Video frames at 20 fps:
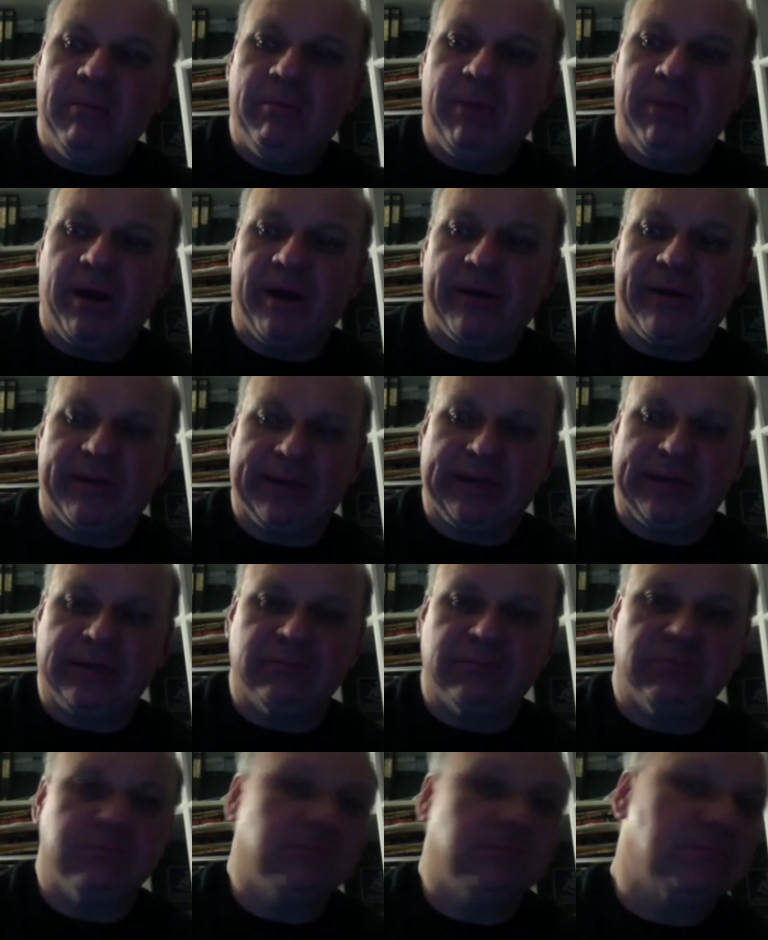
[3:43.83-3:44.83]

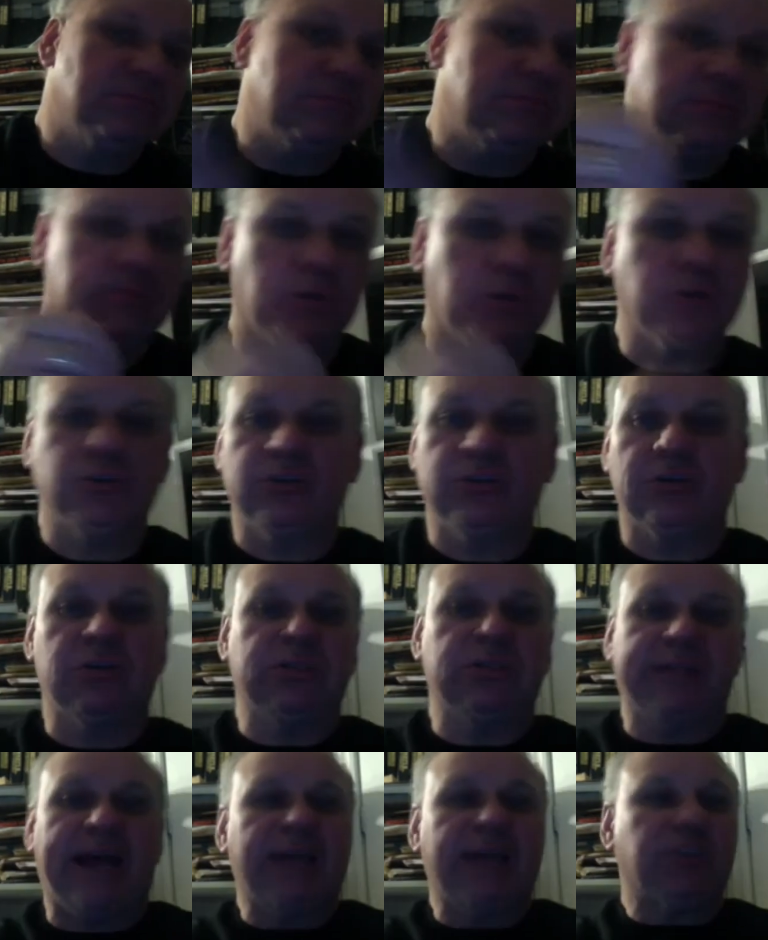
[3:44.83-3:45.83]
barring postal
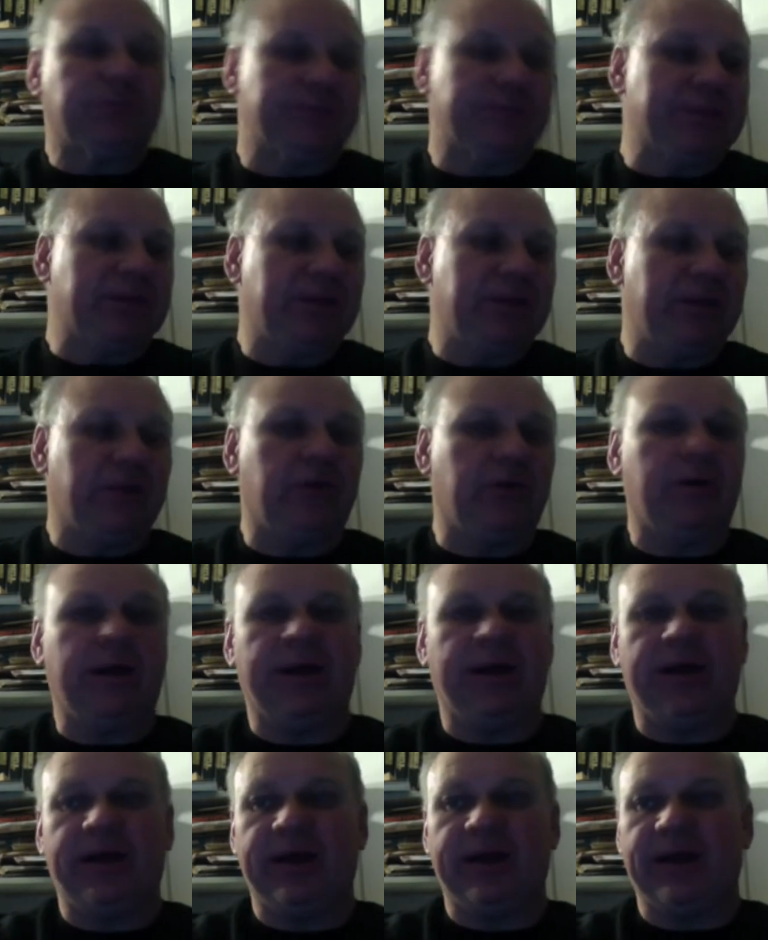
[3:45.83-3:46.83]
catastrophe.
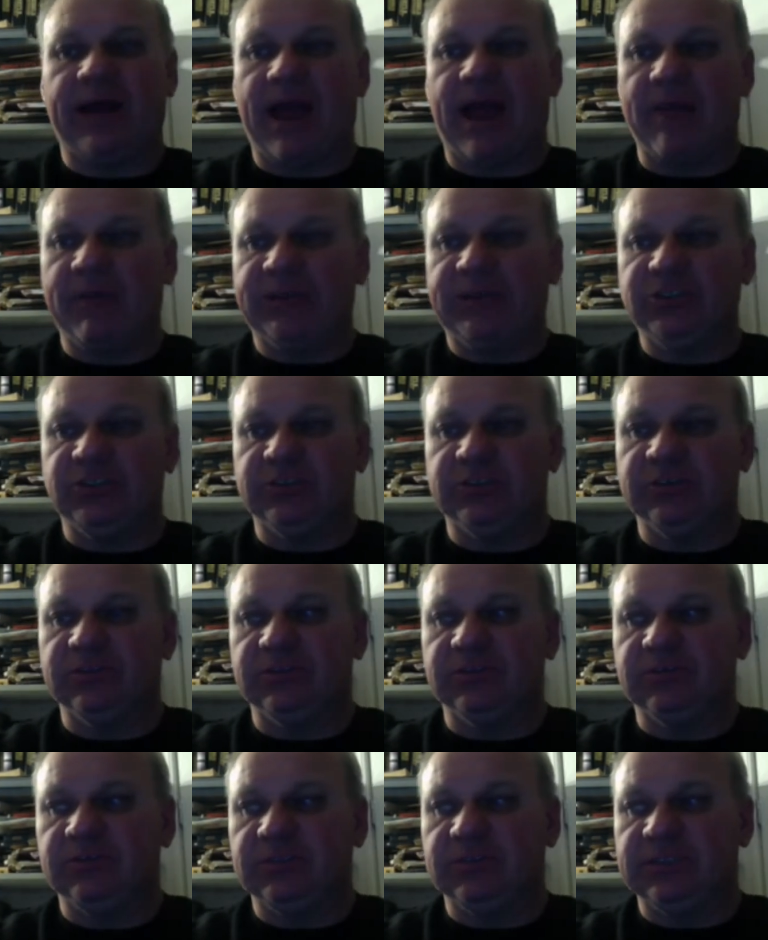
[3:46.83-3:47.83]
I mentioned
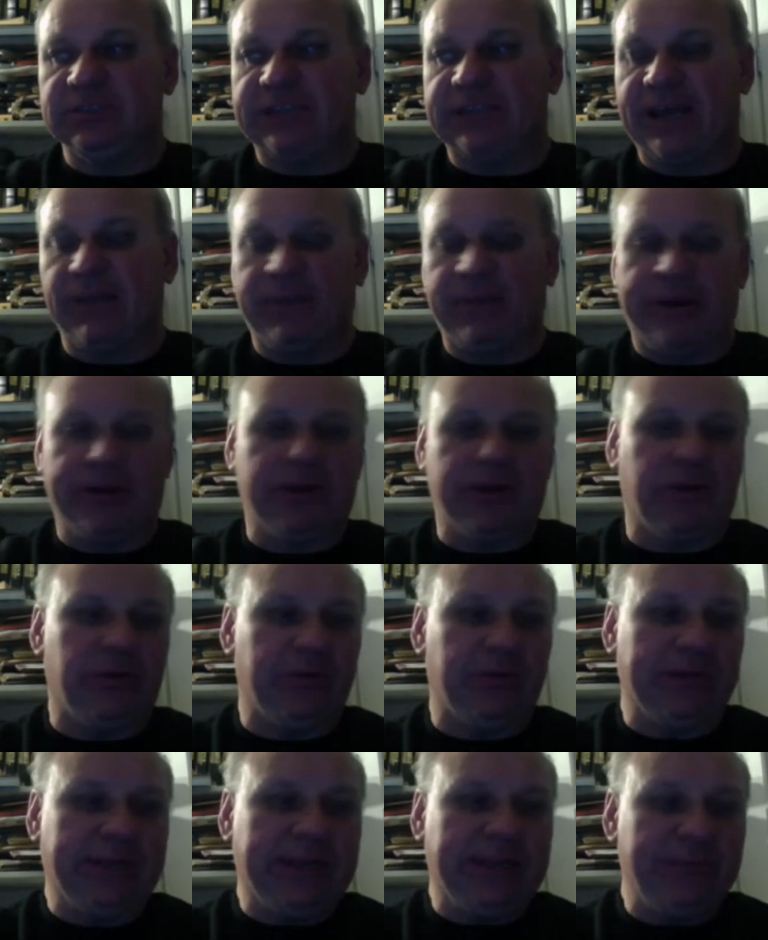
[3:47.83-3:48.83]
Zed America
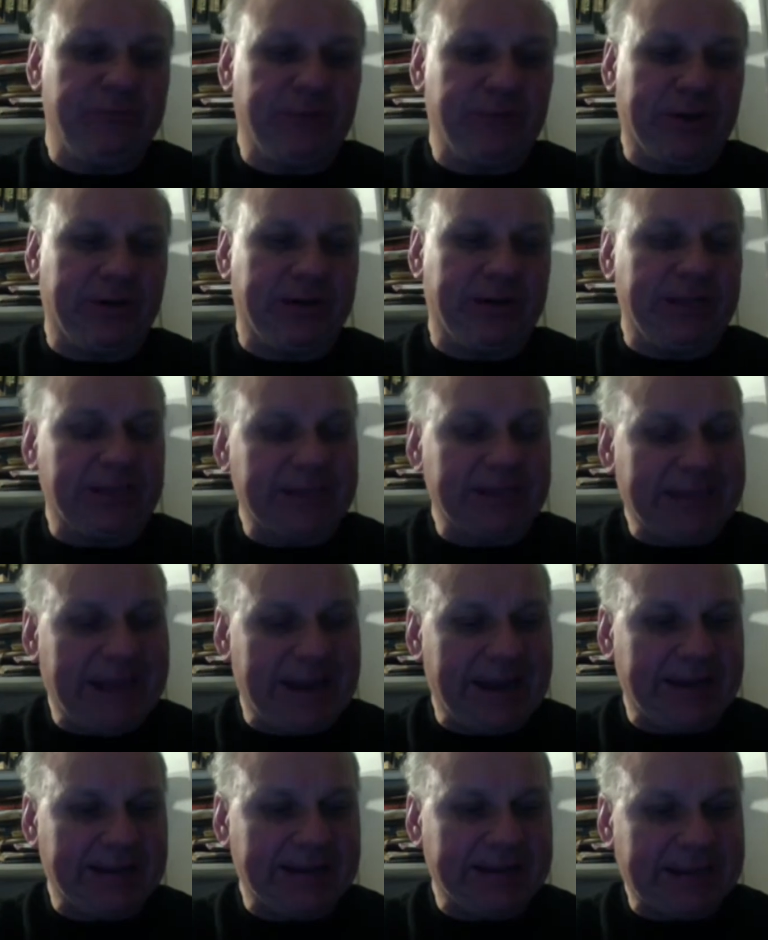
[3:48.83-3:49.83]
only. He figured he could get
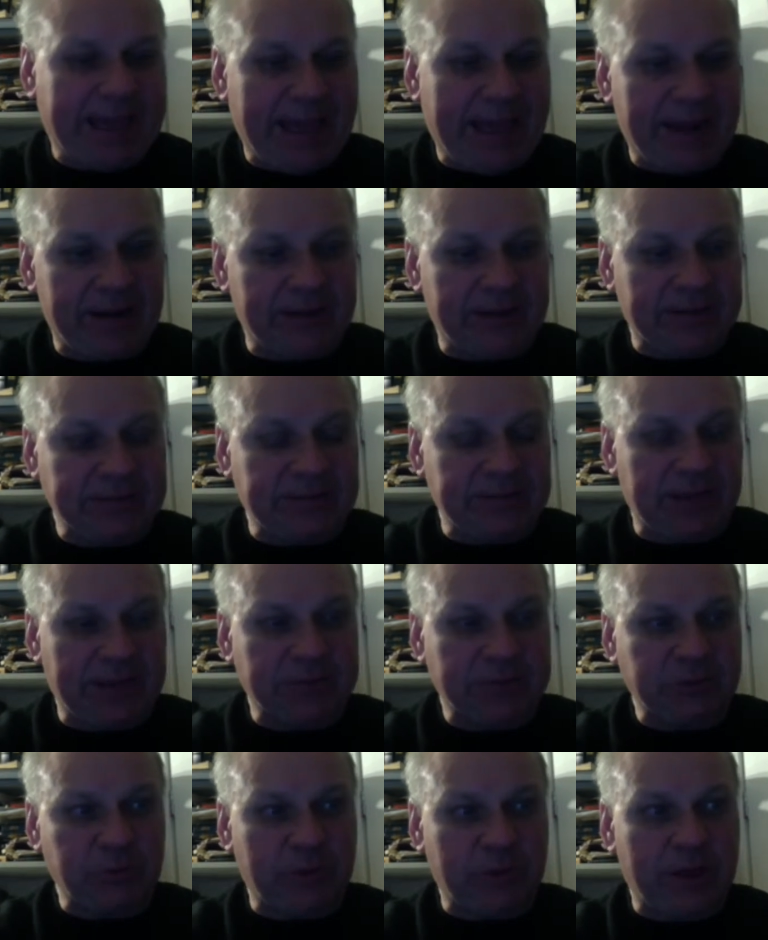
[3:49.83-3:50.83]
it into Canada on
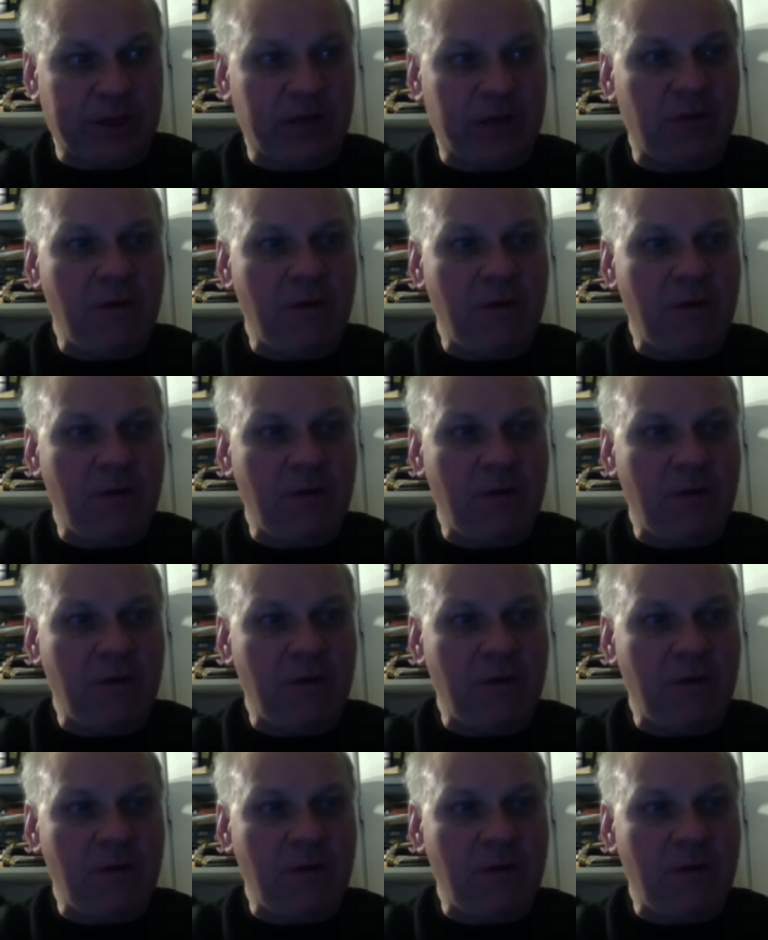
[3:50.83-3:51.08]
time as well